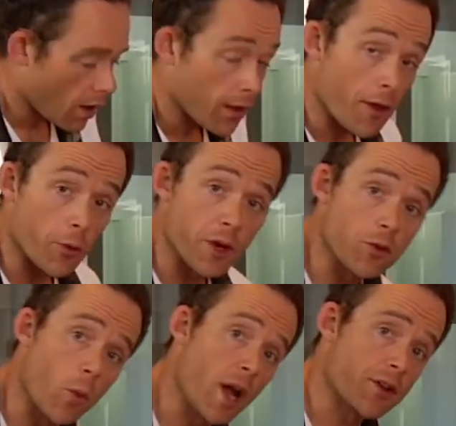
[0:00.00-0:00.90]
The other
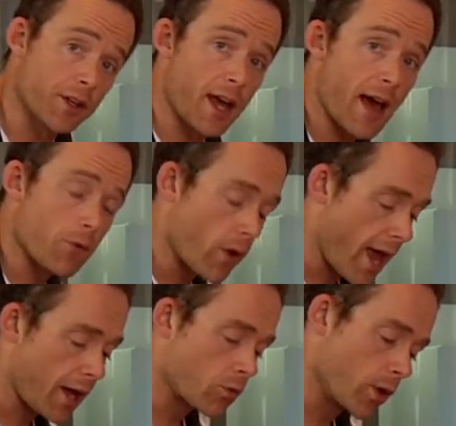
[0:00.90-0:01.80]
reason why it's good to have a
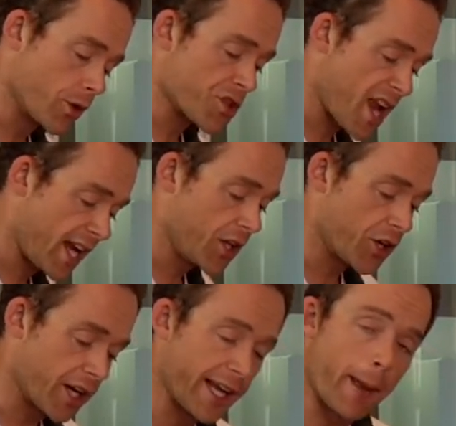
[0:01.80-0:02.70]
rag is when you're staining,
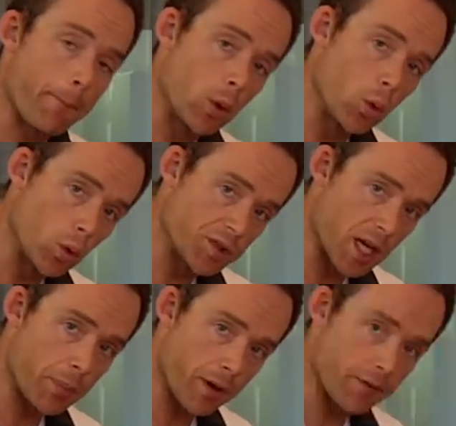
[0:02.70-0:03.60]
you're gonna get pools
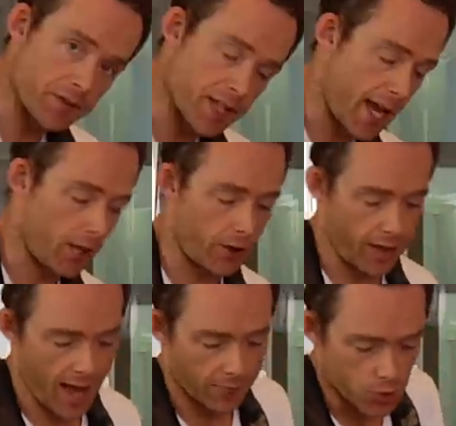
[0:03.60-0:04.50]
up of stain. You're
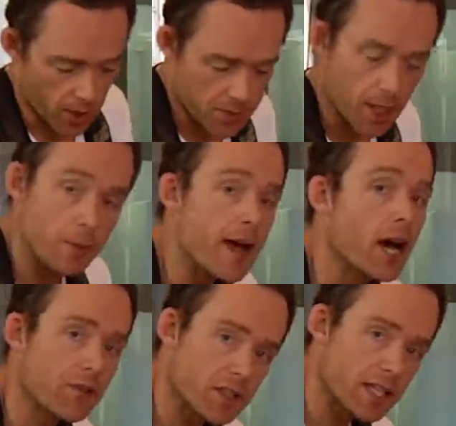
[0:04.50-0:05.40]
gonna have drips come down
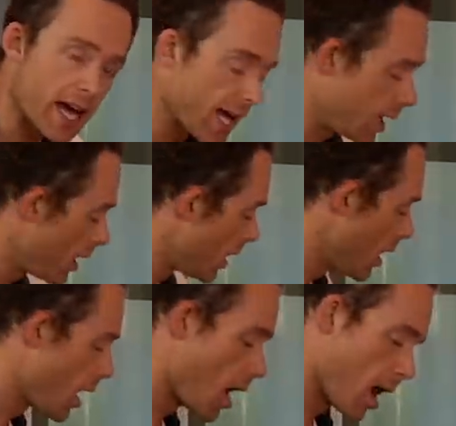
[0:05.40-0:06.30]
off the side,
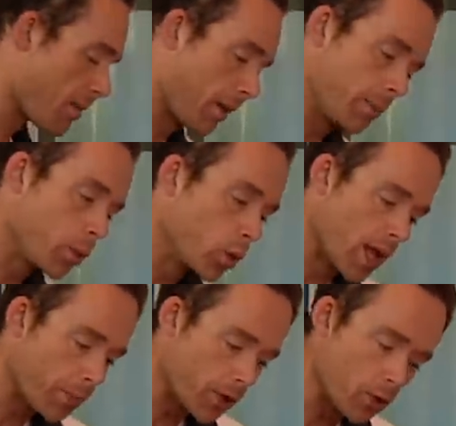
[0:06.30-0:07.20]
uh, maybe pool
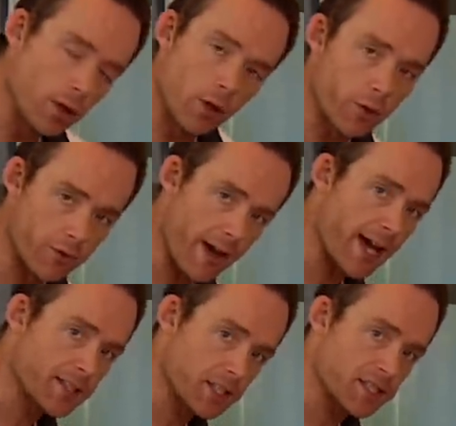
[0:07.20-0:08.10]
up and do a little
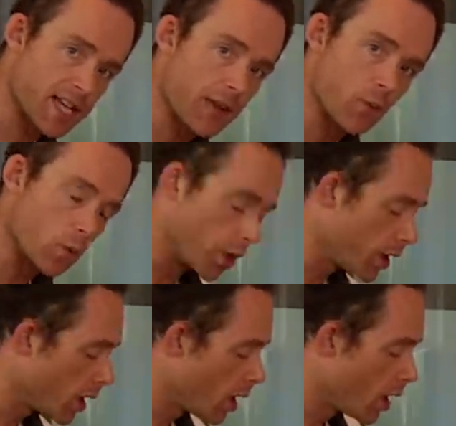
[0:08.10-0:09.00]
crevasse inside the wood.